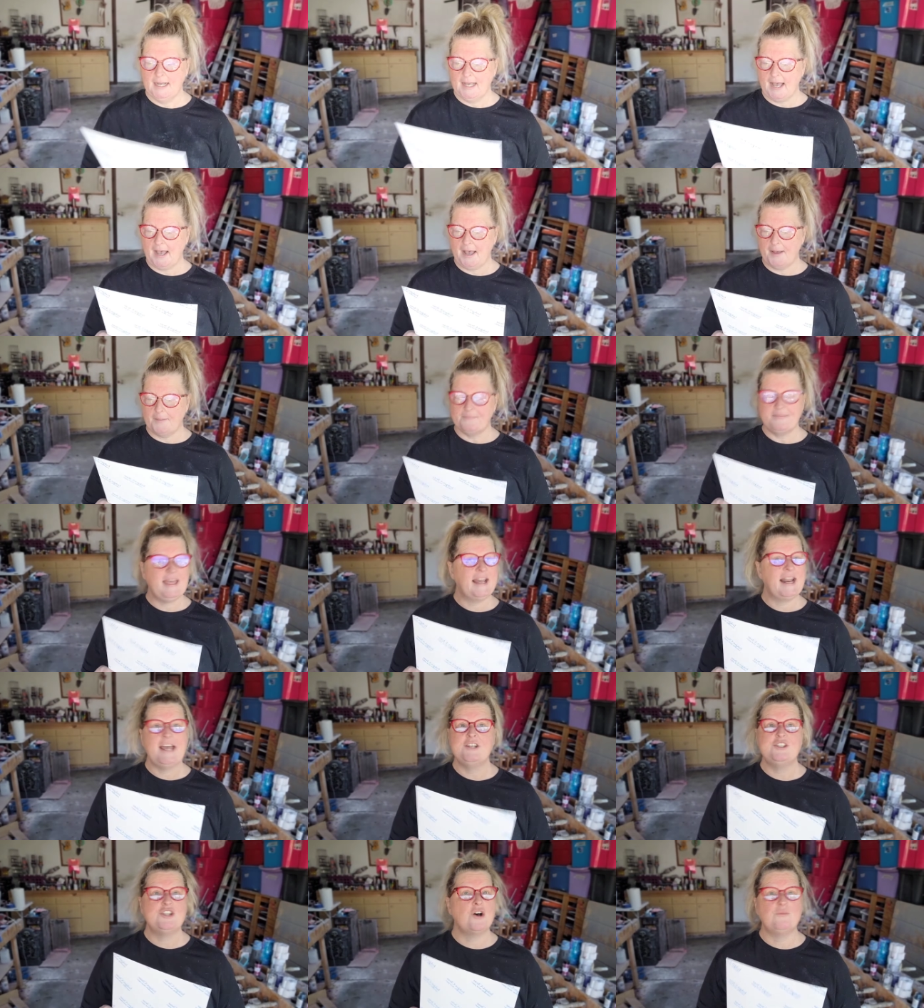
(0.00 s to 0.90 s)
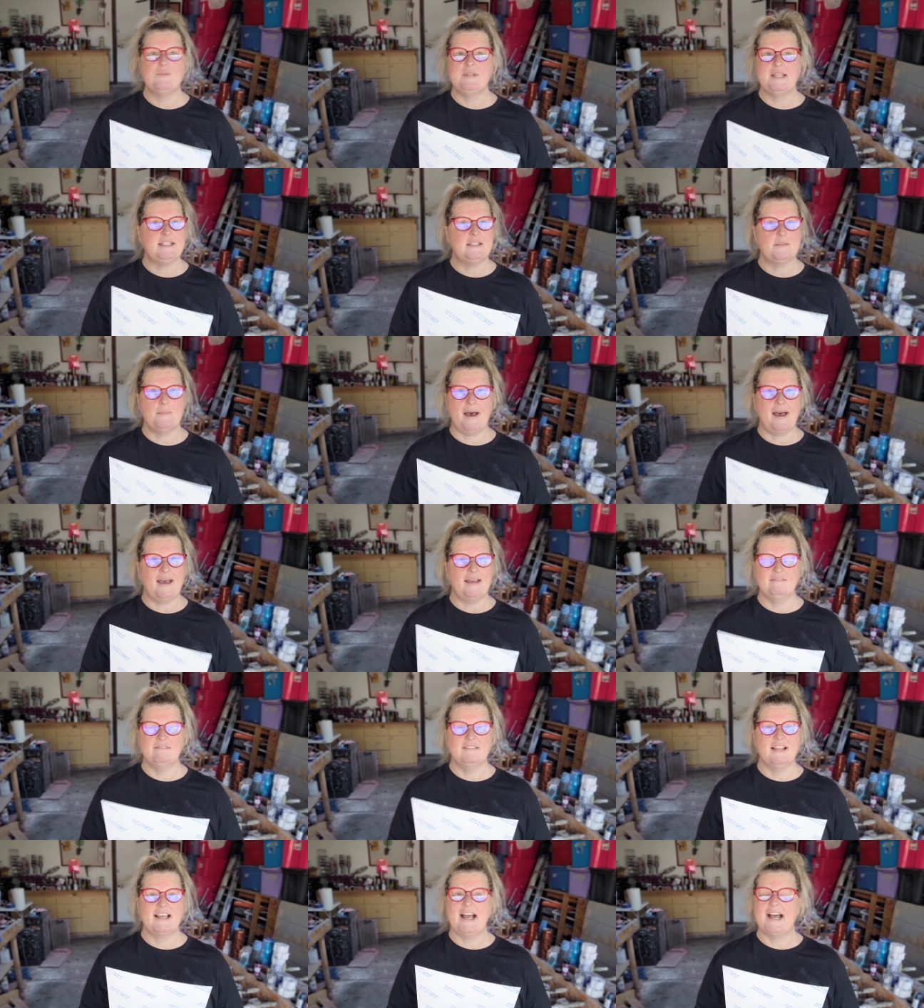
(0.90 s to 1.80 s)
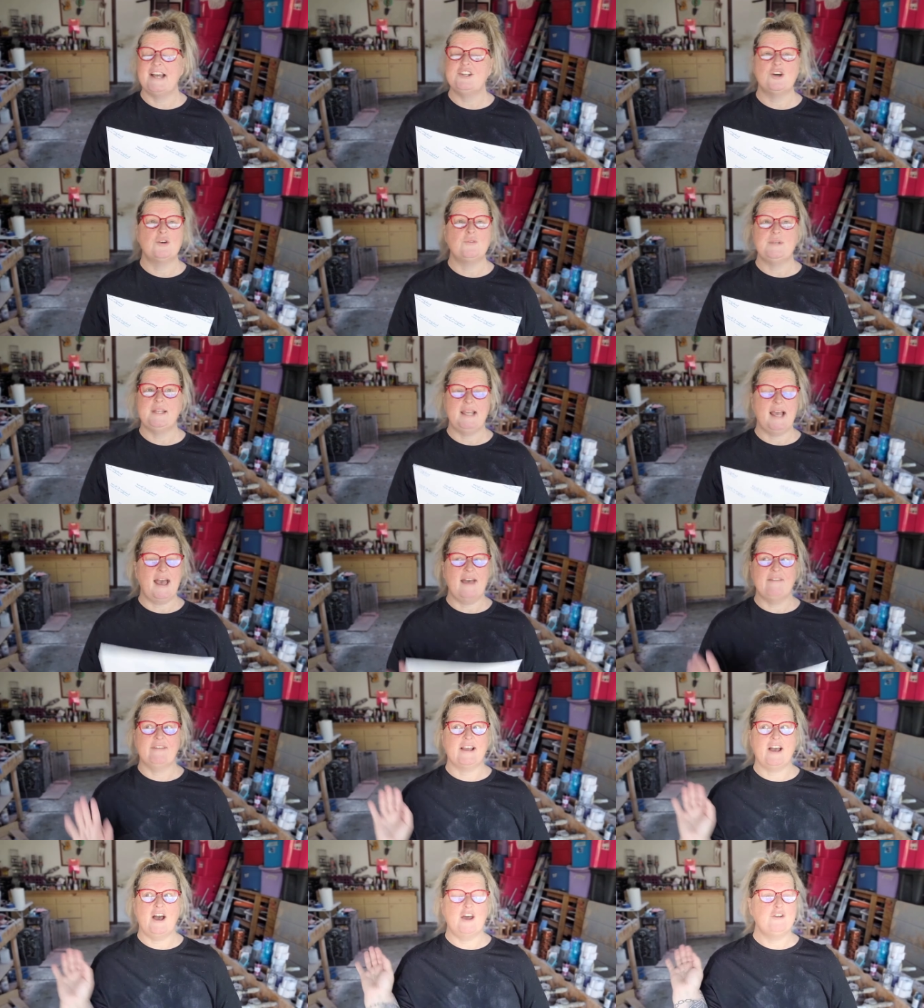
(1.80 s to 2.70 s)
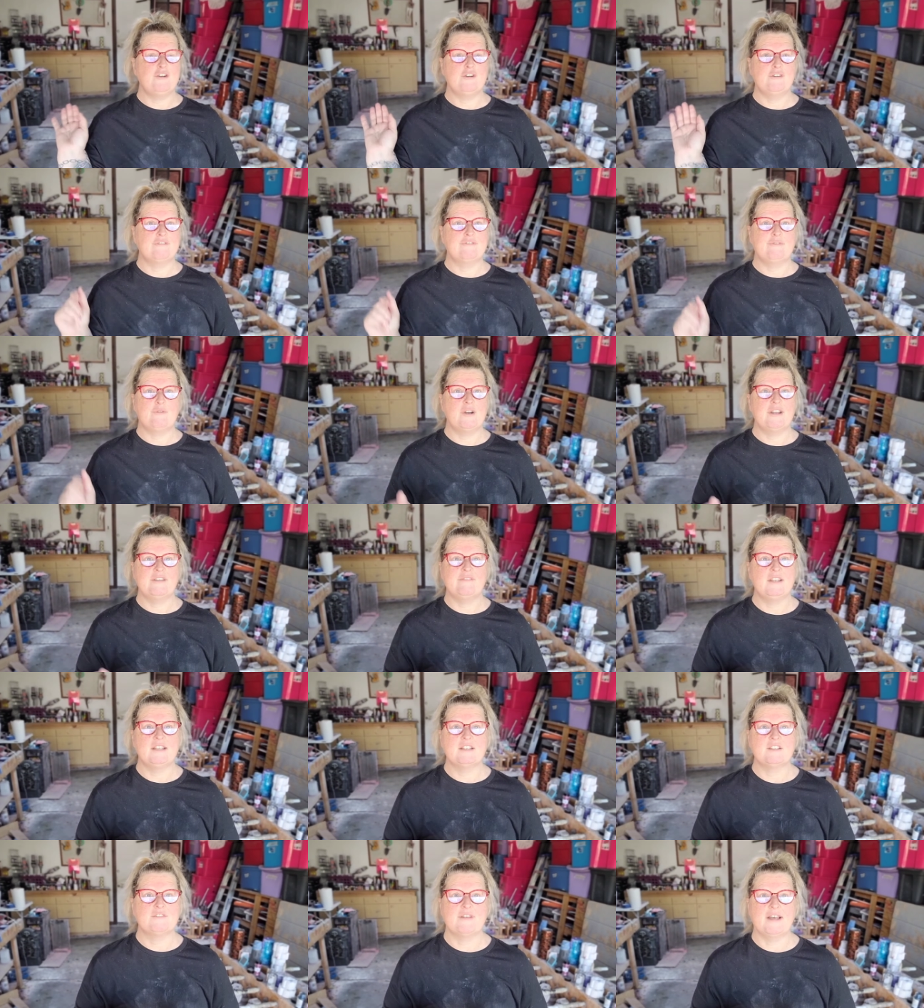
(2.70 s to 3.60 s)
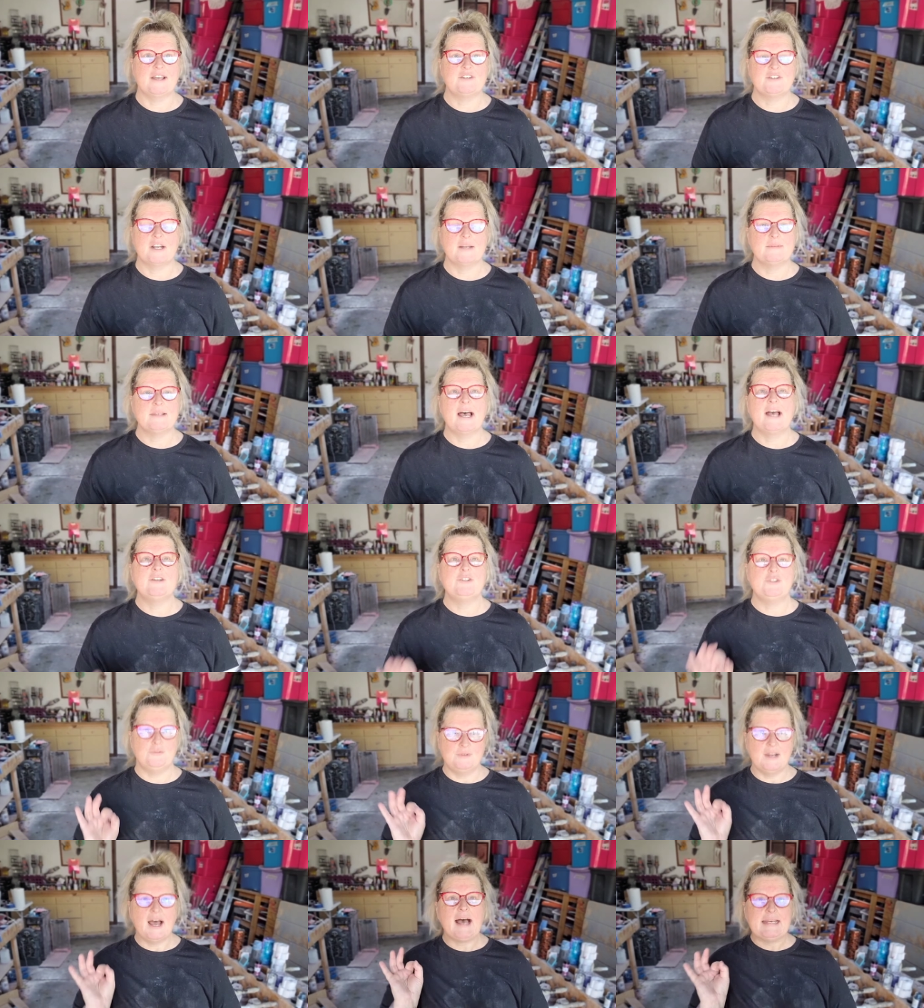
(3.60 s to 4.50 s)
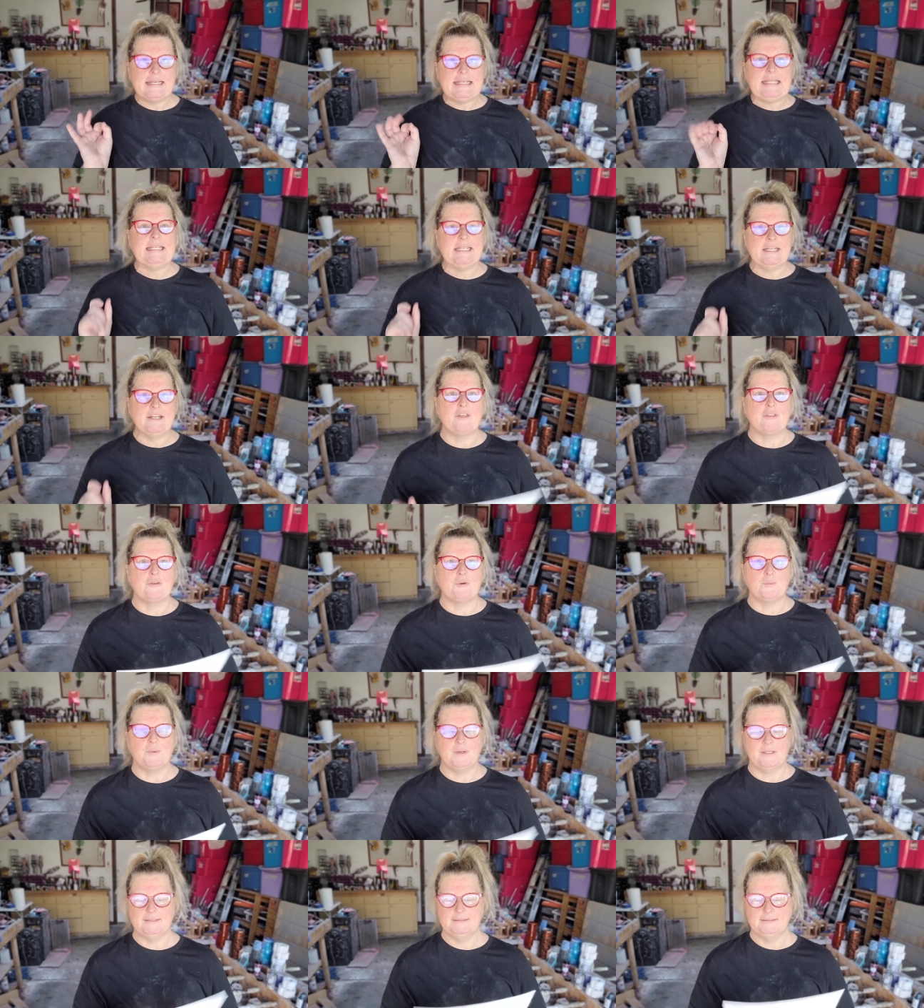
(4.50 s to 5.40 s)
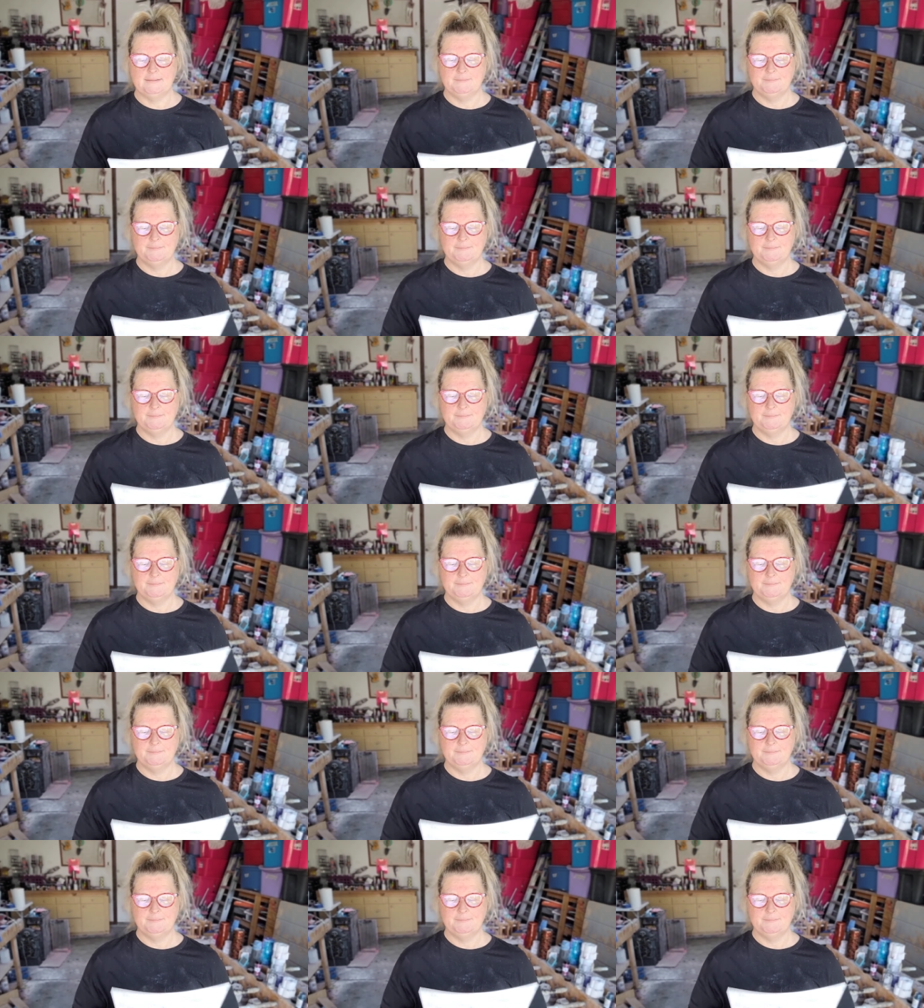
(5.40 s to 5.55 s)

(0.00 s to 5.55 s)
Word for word: that I don't need to buy. Like I have like 140 Venus flytraps. I do not need another one.